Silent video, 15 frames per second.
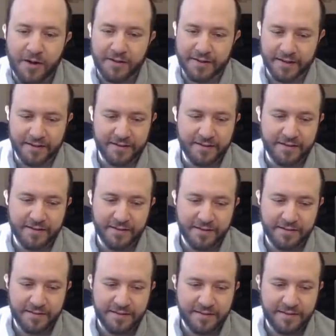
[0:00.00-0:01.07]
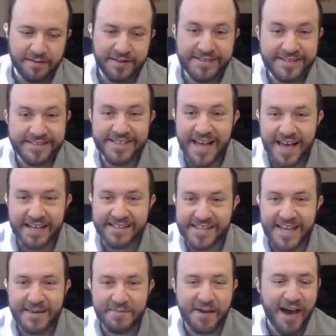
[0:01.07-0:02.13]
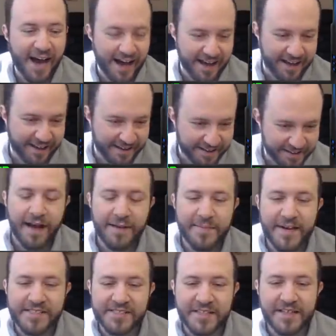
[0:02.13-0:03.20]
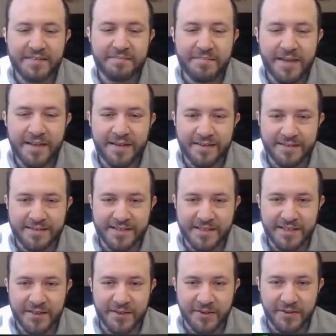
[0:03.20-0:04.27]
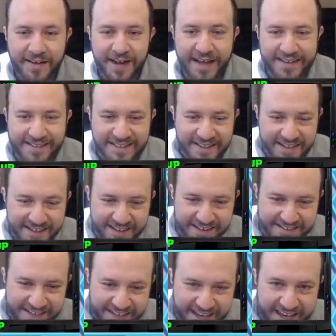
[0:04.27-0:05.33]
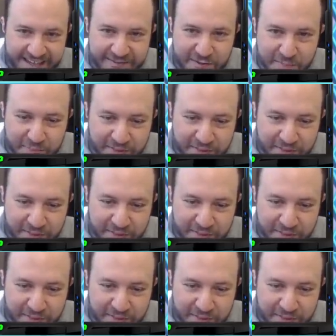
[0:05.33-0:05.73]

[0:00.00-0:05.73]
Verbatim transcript: Walnut. This is that same guy. I'm actually milled, too. Guys, look at this. I can't even